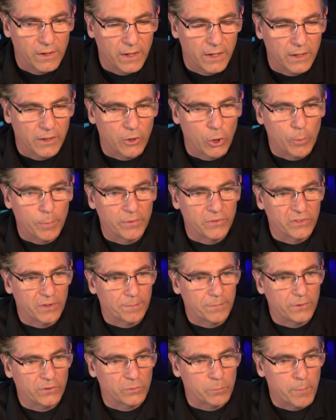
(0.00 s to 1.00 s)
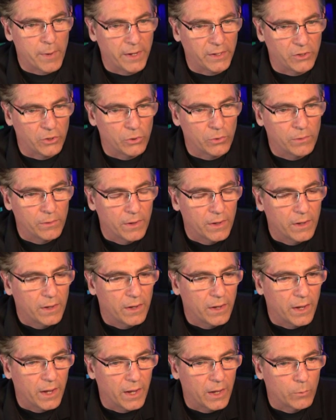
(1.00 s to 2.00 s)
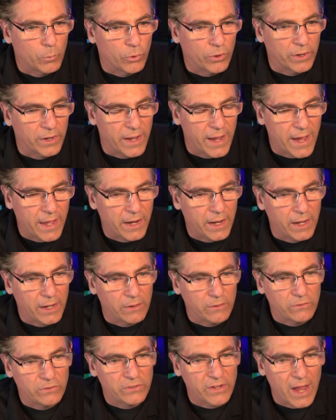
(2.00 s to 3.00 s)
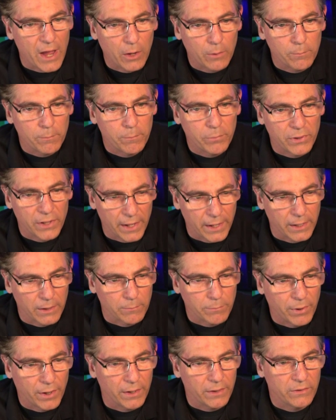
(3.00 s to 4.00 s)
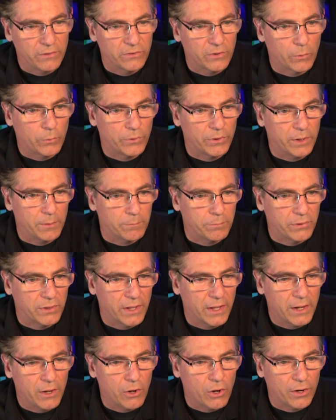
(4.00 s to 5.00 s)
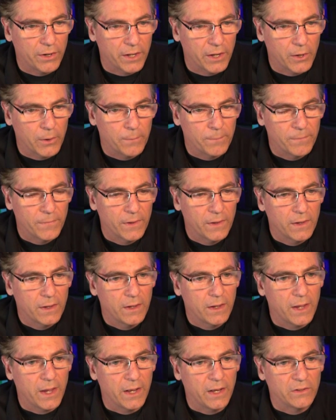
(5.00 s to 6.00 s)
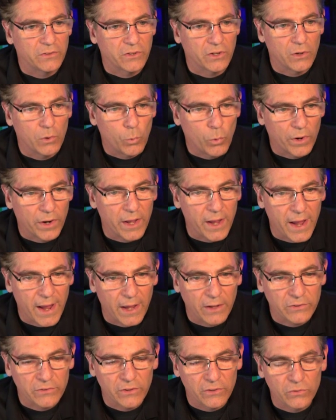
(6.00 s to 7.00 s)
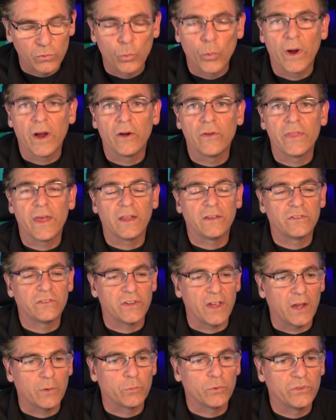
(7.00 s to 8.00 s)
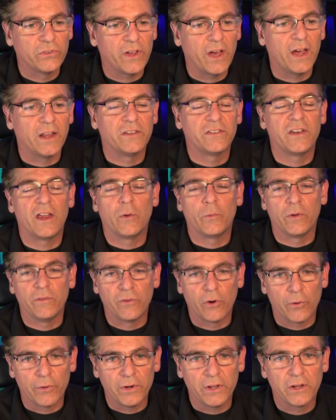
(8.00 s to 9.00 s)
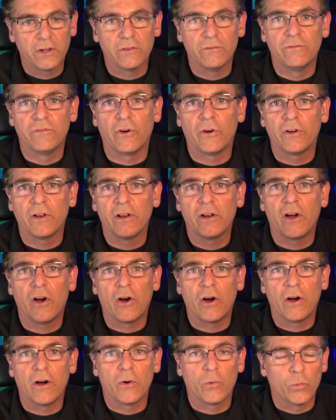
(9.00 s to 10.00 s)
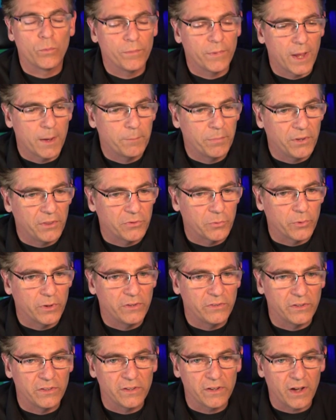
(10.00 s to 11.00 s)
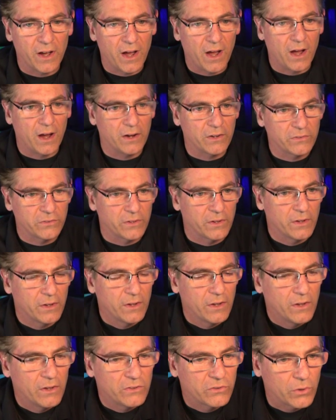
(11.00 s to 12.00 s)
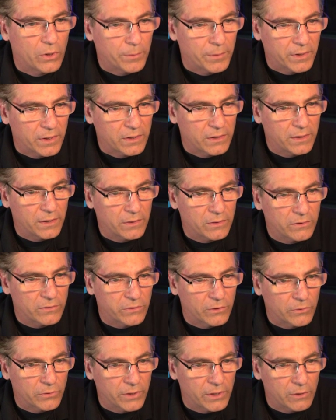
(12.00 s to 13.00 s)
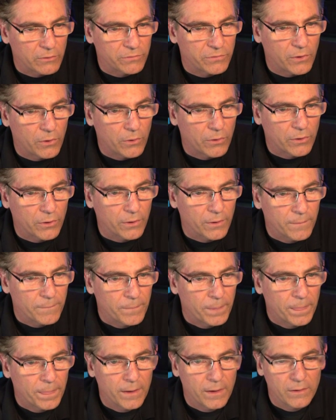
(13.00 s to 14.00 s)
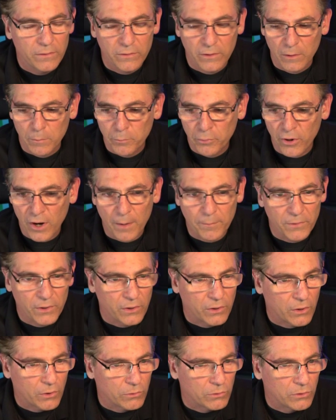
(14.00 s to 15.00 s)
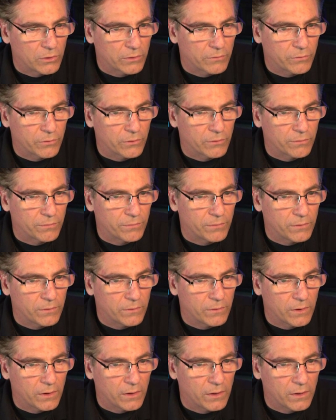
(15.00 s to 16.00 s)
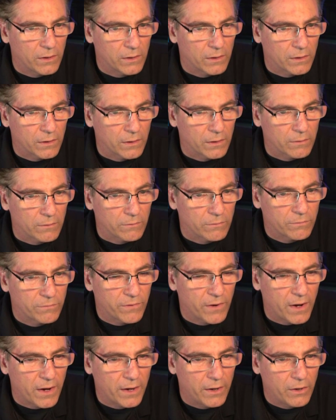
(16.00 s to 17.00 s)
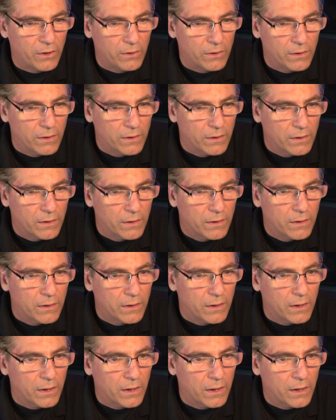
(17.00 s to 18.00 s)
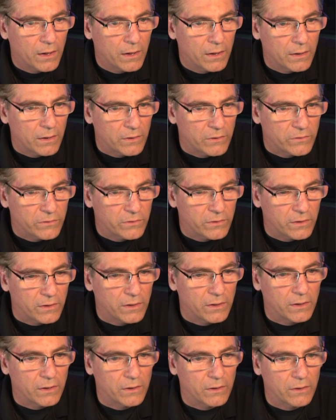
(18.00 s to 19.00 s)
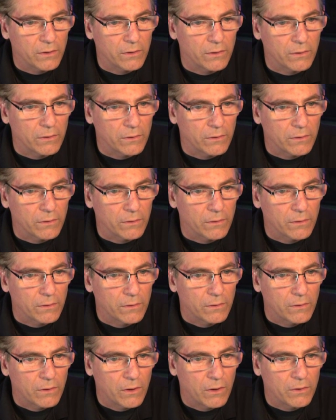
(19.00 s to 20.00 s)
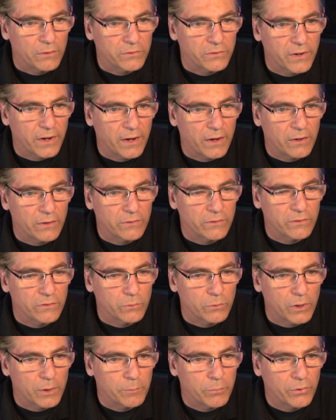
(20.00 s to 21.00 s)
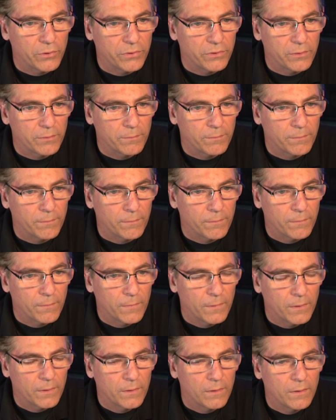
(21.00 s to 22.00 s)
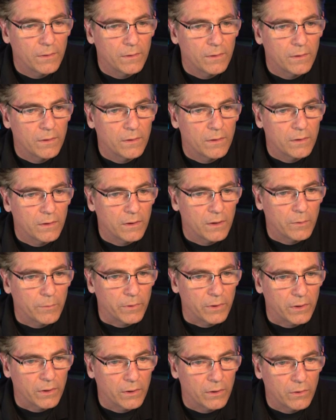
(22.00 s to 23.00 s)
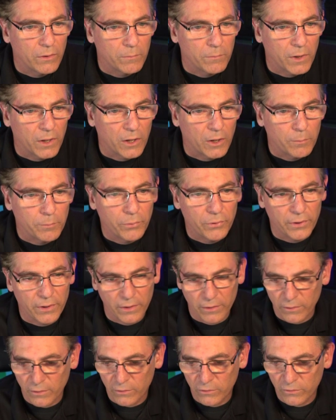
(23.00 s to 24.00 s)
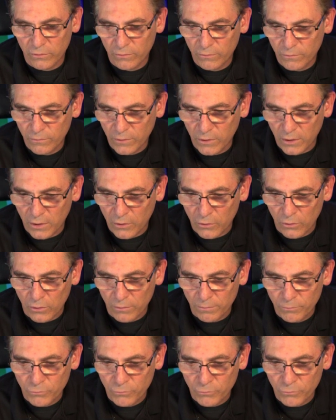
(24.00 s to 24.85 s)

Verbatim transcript: and it opens up this menu and we're going to add a sound playing button. So we'll hit play audio and it's going to want to ask us where that sound resides. Now we've already converted our MP3s into OGGs, so I'm going to click this little yellow folder. It's going to prompt me to go look for the, the uh, file, and let's see here. All sounds is where I put them. Here we go, and I'll put in this giggle